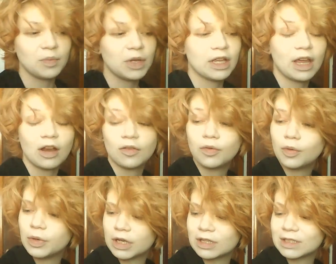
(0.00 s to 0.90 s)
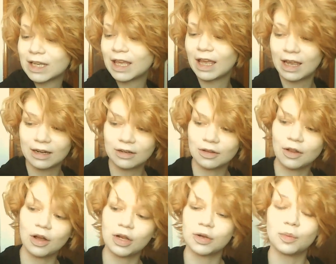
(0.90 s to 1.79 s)
to be careful because it can
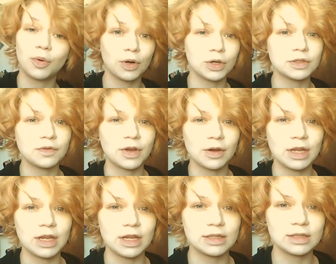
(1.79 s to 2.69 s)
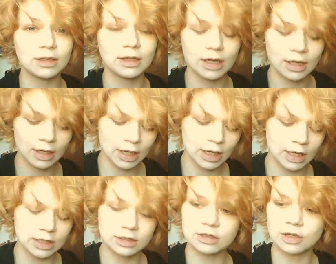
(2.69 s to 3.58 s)
clog your pores very easily.
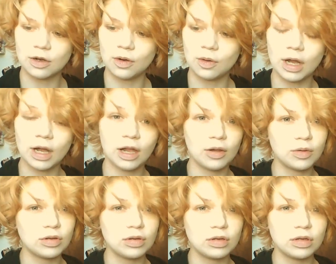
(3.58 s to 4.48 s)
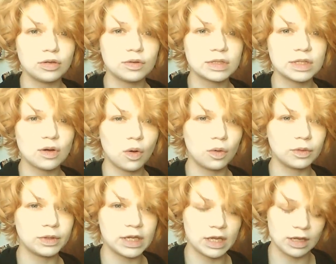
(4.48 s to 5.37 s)
So I would use it
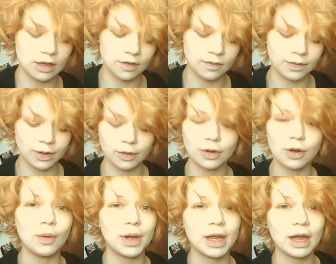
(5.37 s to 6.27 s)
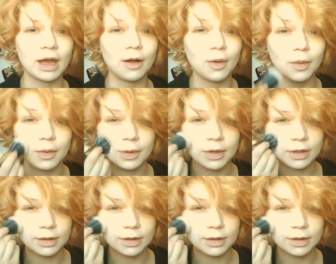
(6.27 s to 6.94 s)
only if you're going out,